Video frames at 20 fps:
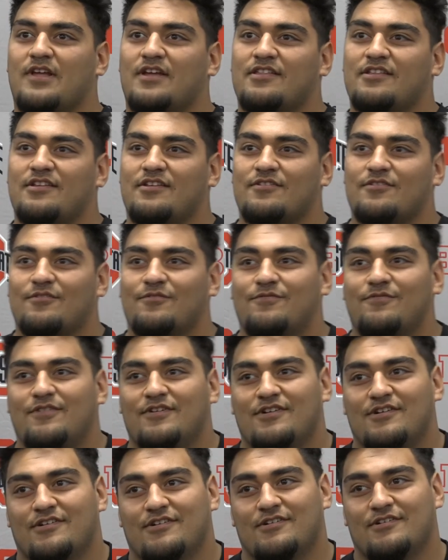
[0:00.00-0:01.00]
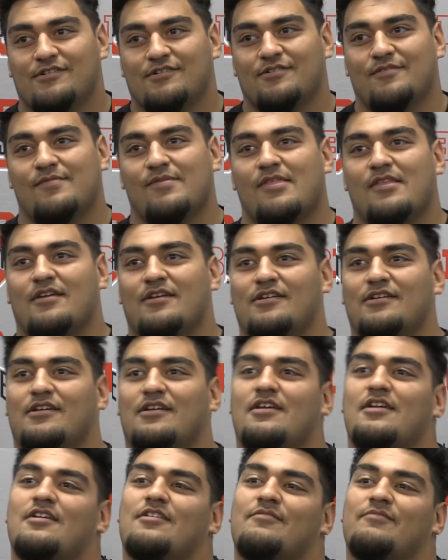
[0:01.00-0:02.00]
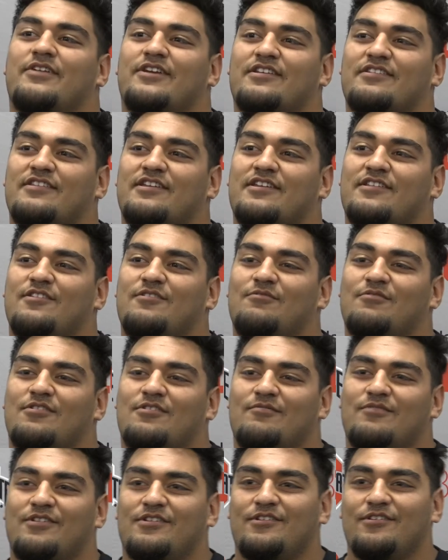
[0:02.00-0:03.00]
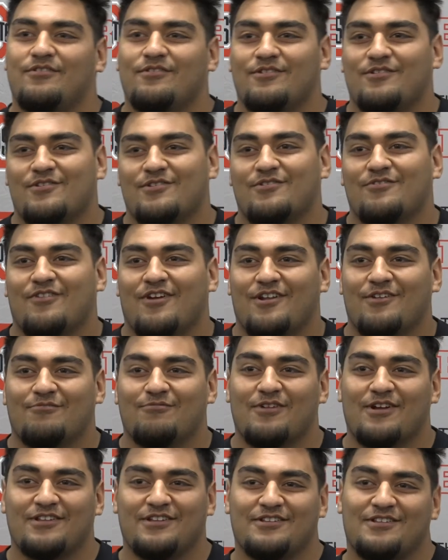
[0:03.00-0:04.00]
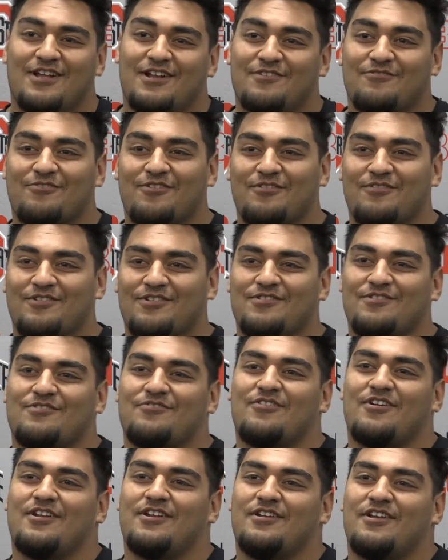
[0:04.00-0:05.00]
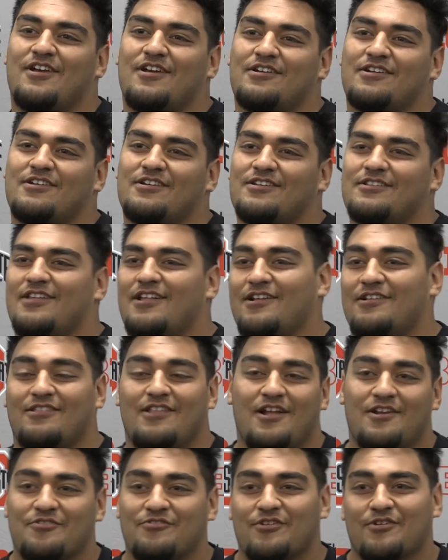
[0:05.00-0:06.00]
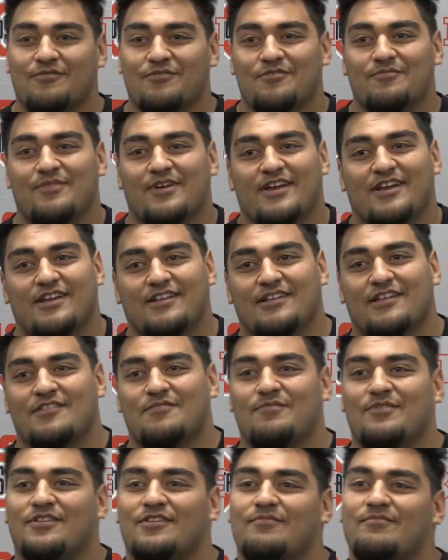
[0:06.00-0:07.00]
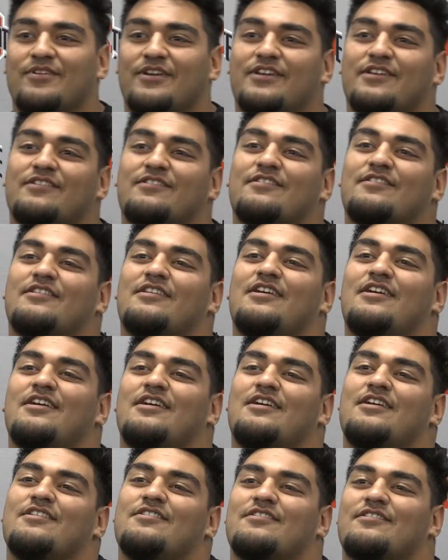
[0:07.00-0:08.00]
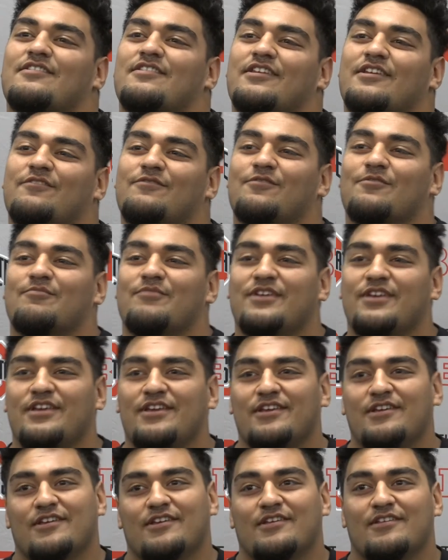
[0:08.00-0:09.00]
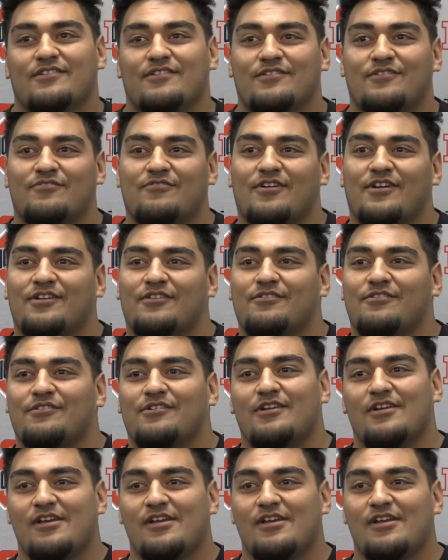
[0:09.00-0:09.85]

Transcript: I think so far, the biggest things he wanted me to do is just try to wreck the line of scrimmage and try to knock line of scrimmage back. And that's been the biggest just thing for me, is just trying to